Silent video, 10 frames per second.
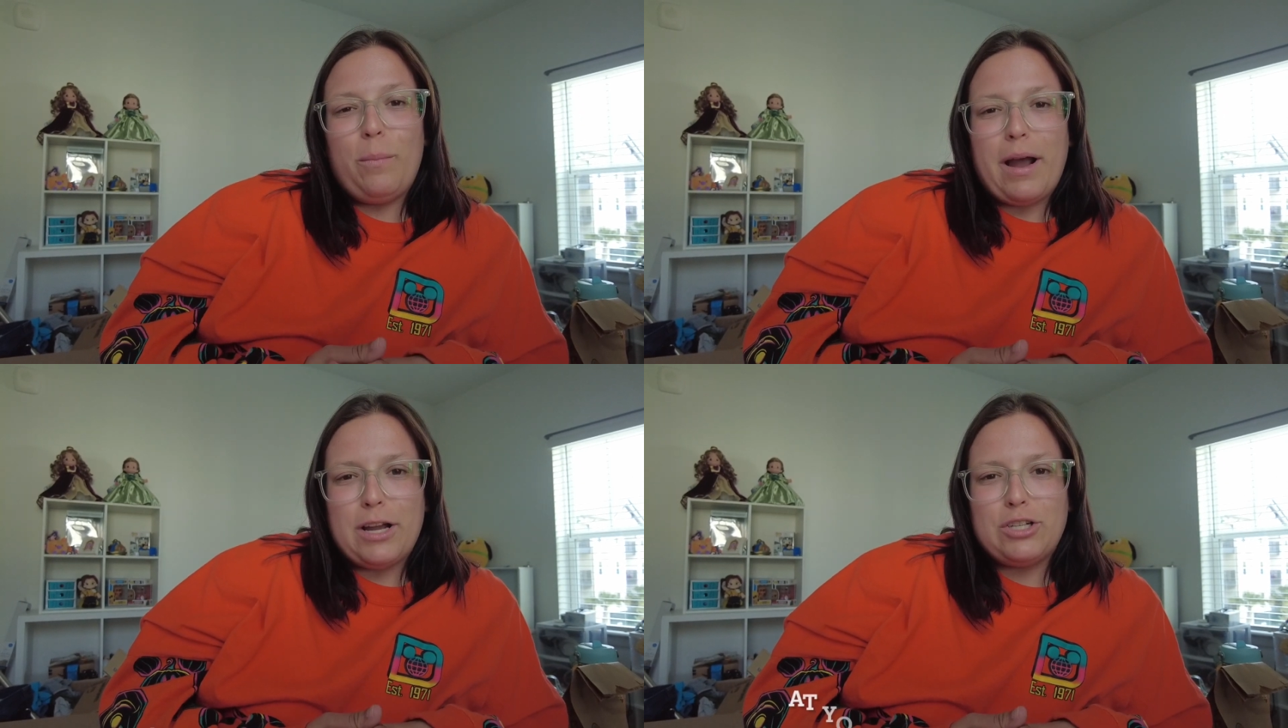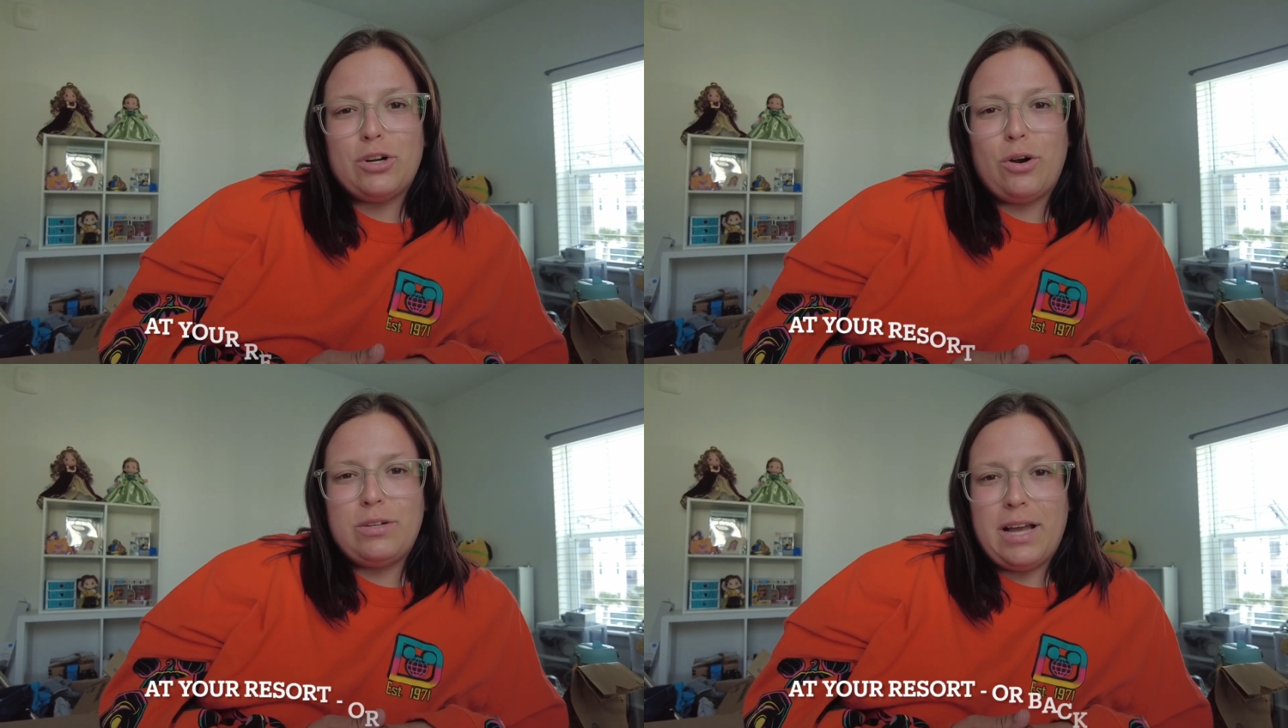back at your
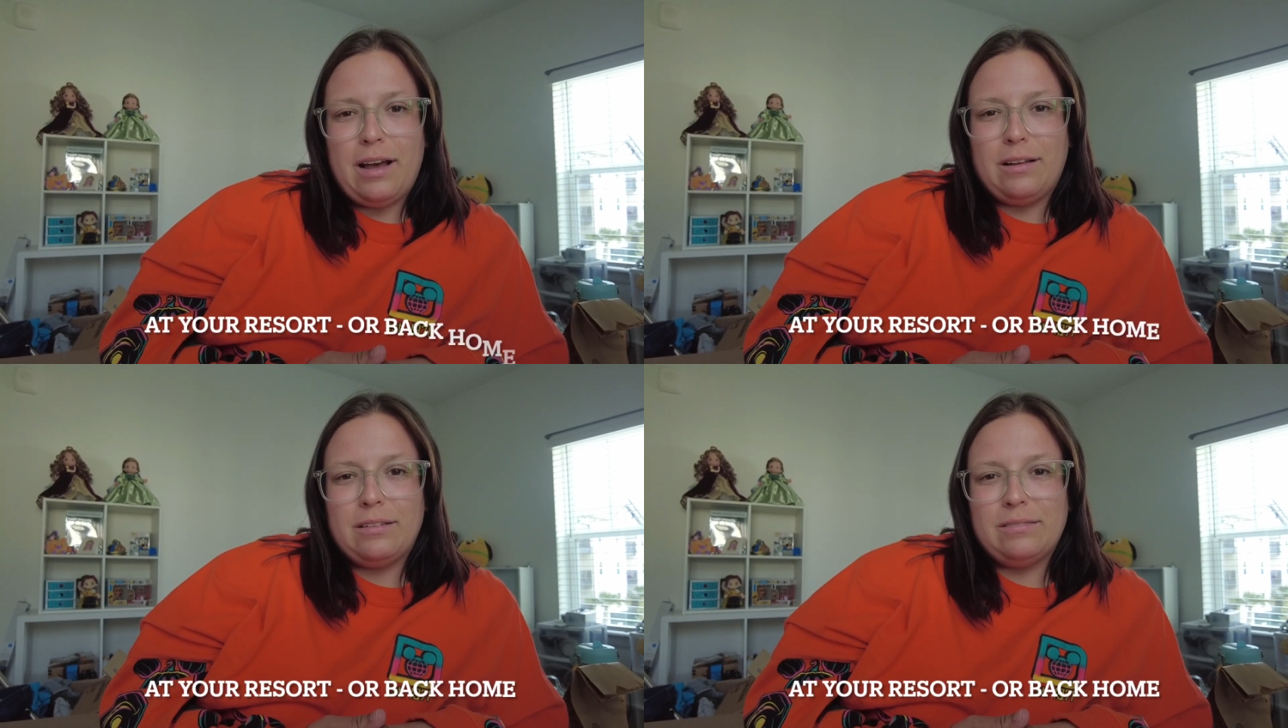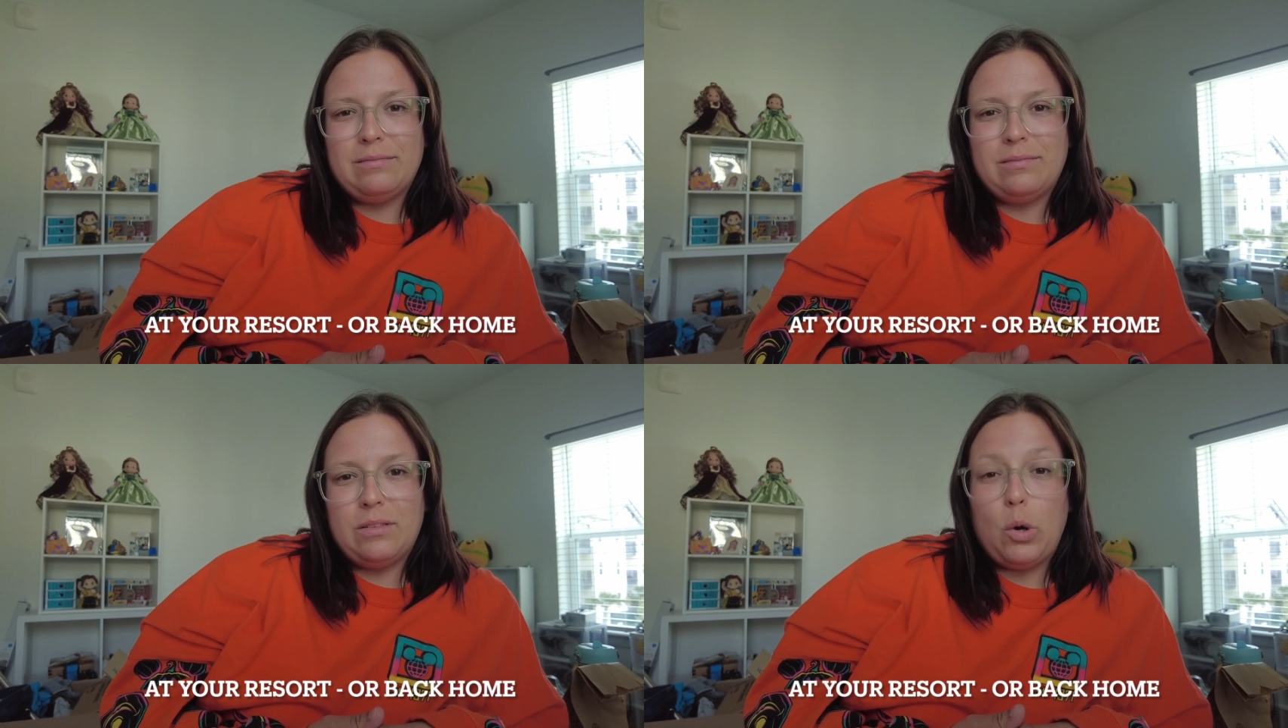hotel.
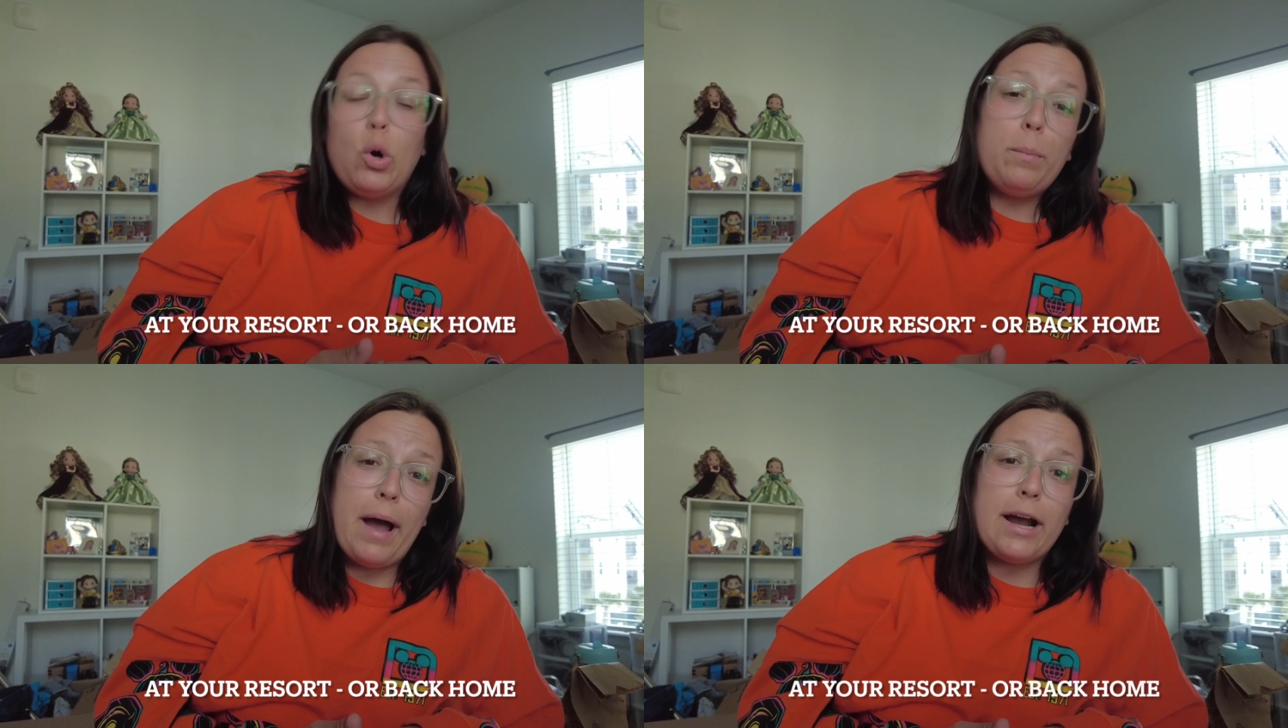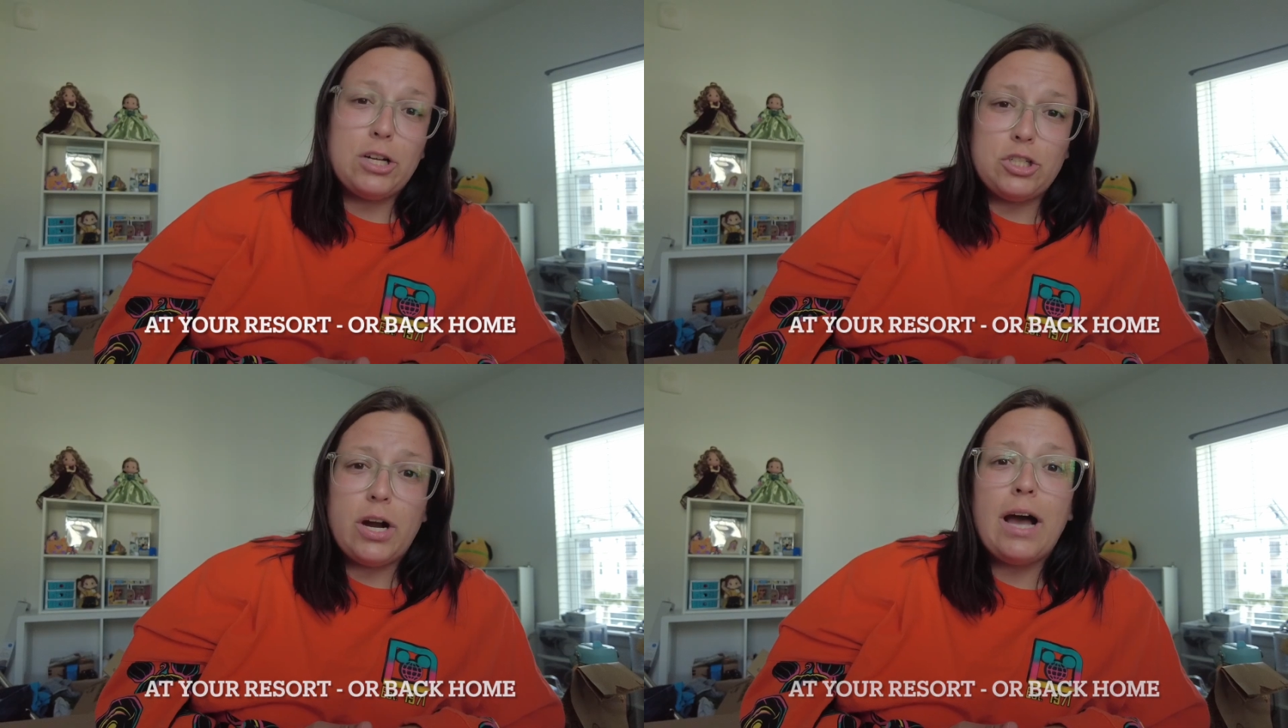Or back
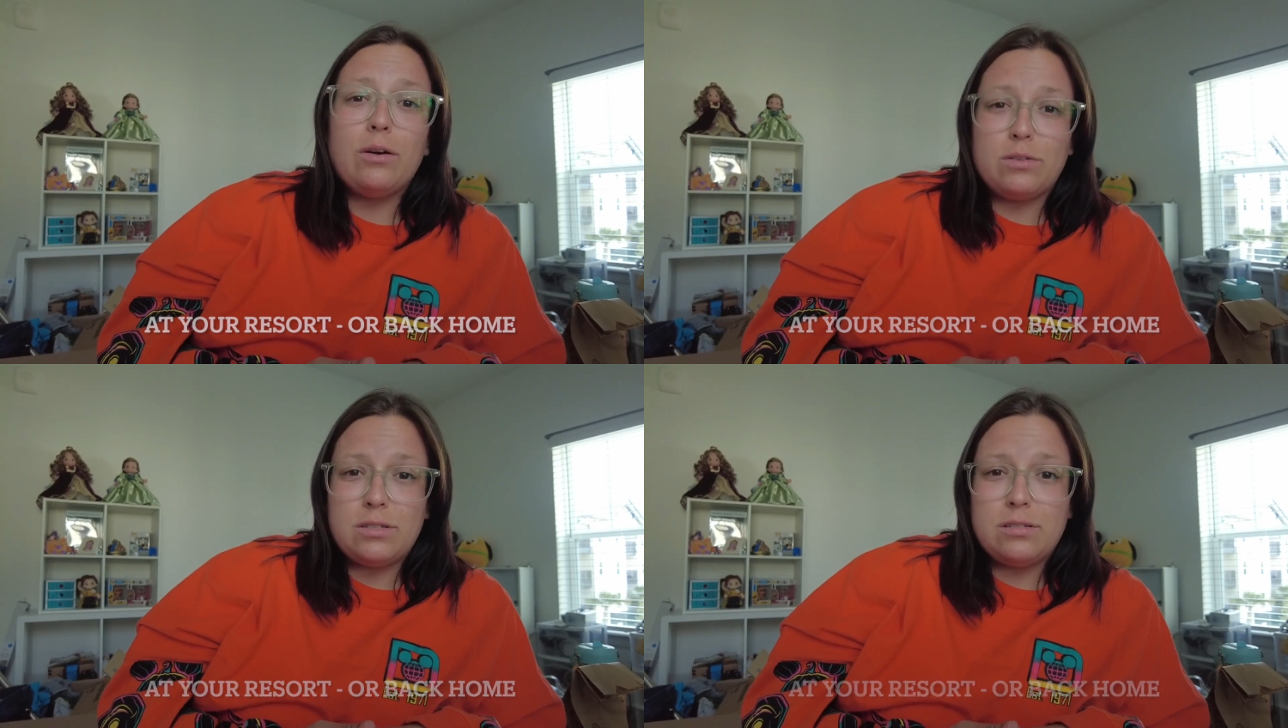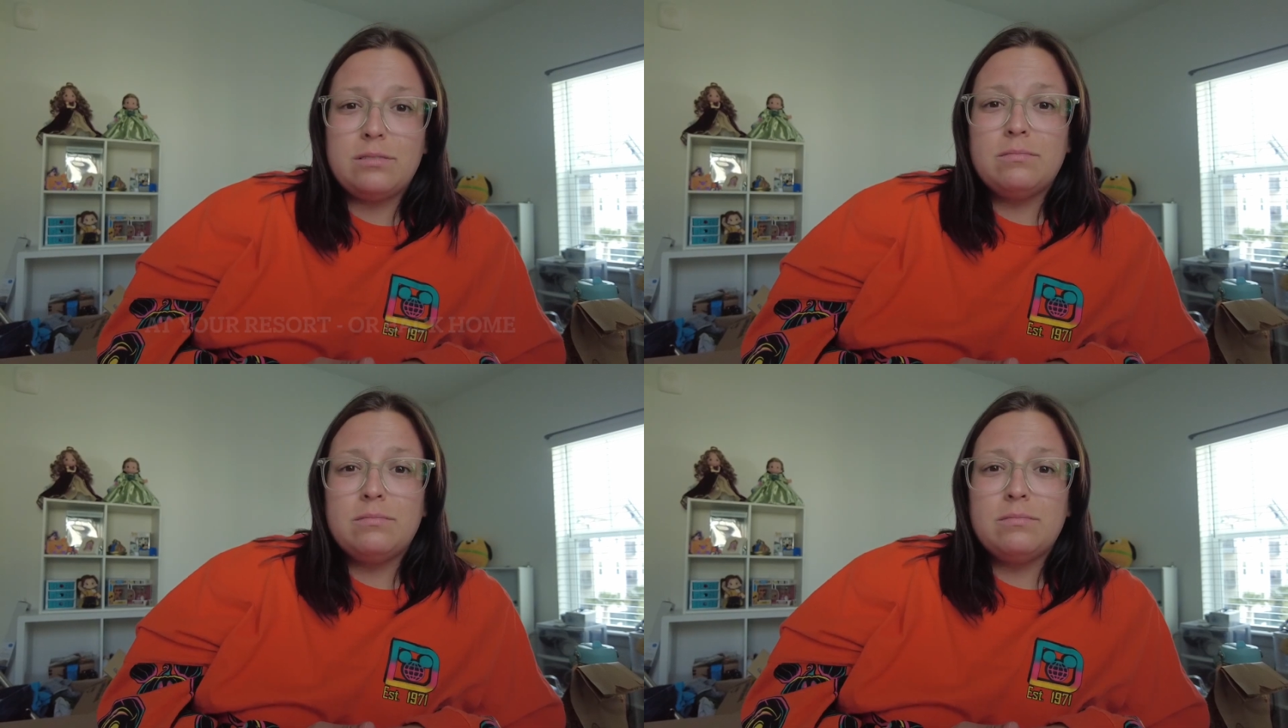at your house.